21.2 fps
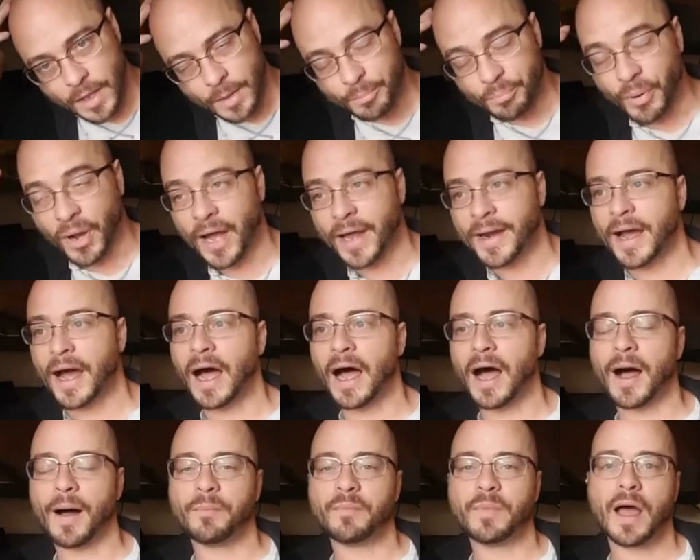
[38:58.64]

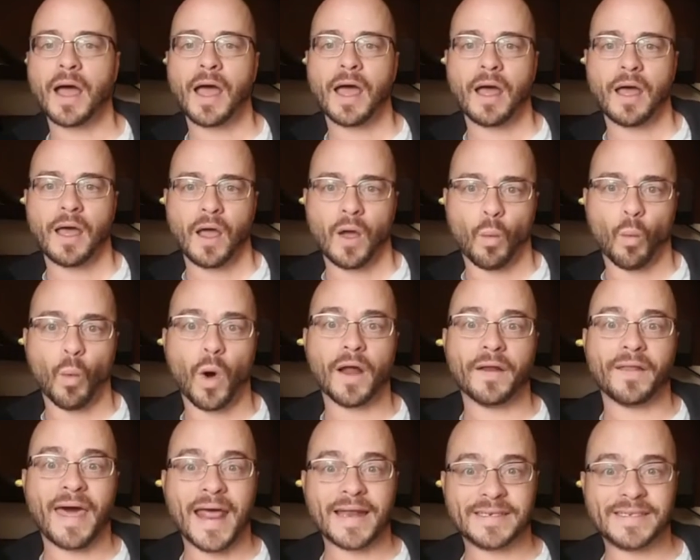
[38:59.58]
But
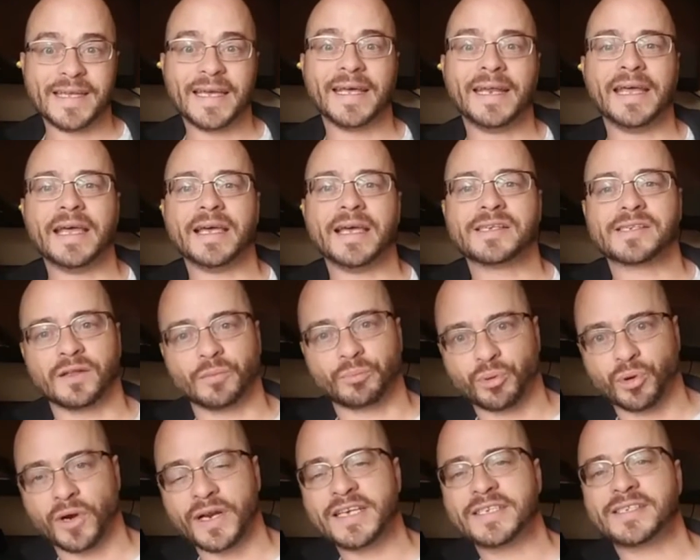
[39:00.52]
what that did is the
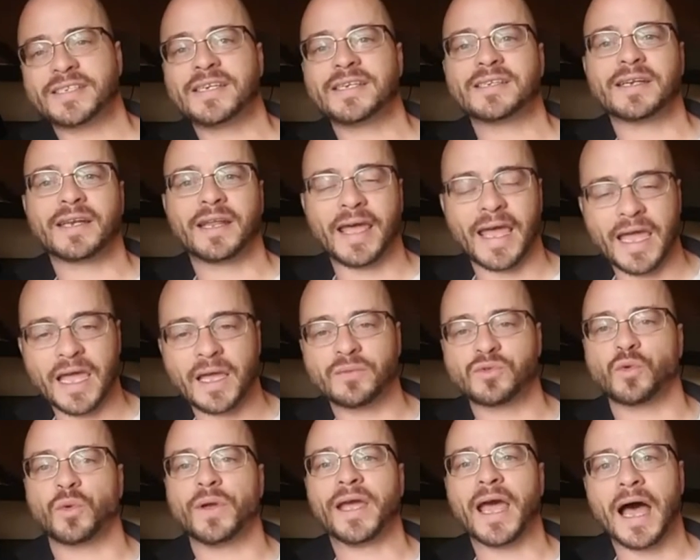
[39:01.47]
preseason
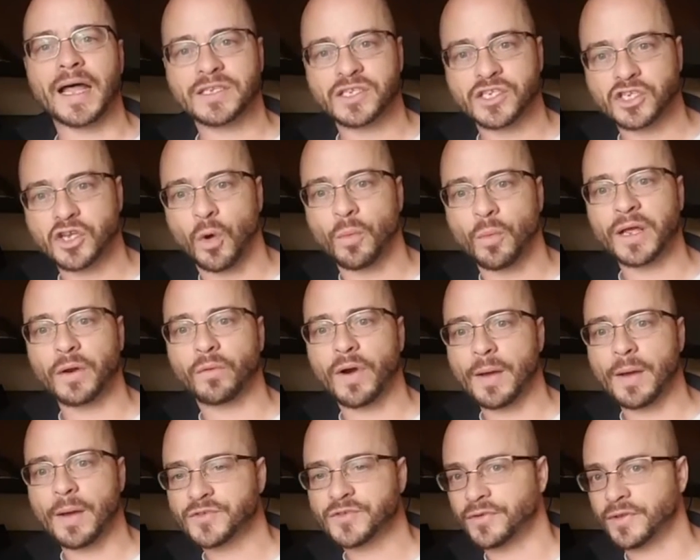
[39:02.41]
games, we got so many
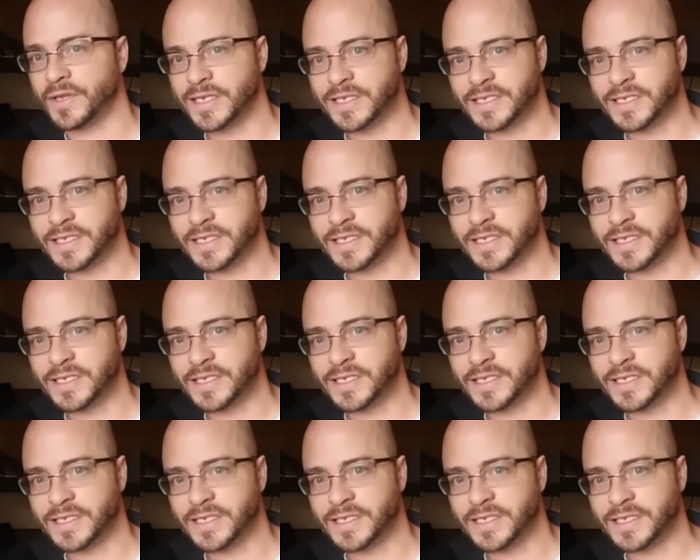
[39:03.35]
reps for